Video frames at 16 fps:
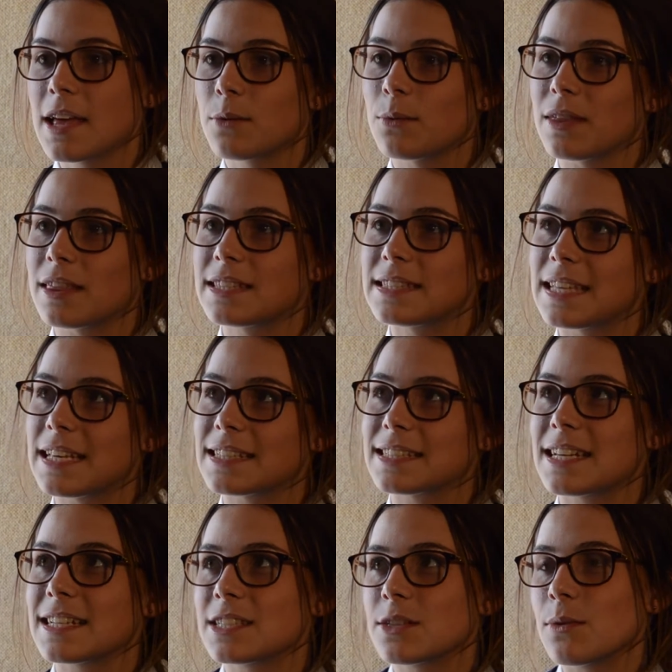with
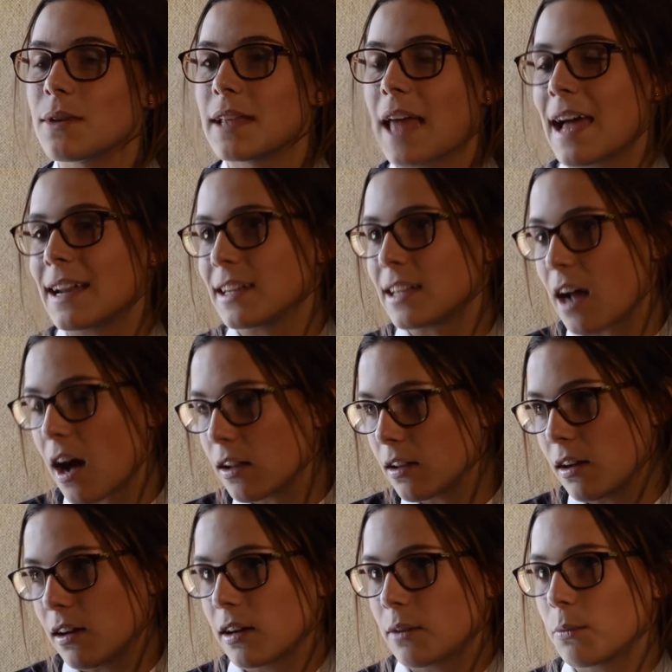CSS. So we added
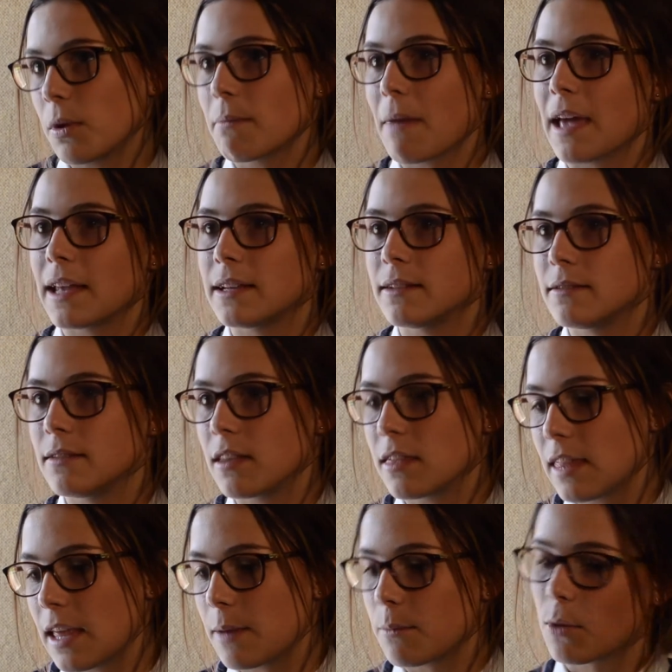colour, and we made the
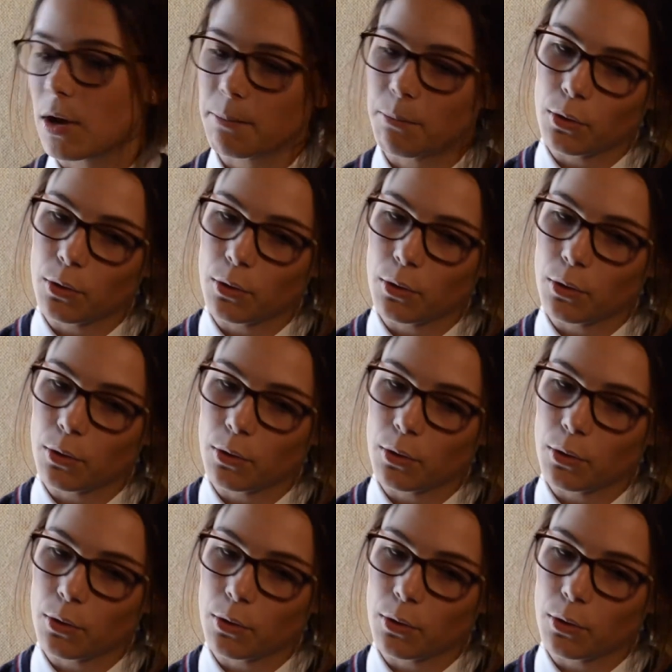theme,